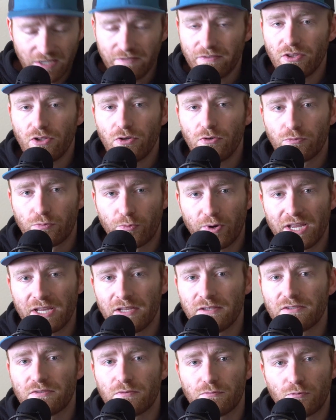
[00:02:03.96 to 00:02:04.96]
Even though
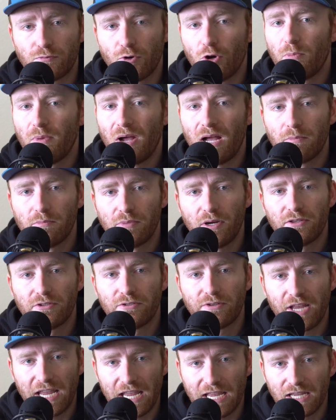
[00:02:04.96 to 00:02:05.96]
Rain's robot
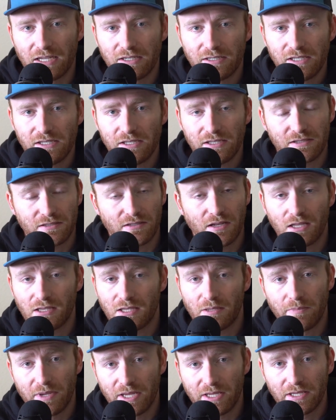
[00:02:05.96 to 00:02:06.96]
brother Andy is
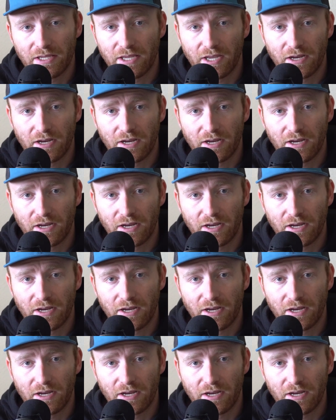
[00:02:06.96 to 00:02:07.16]
not the main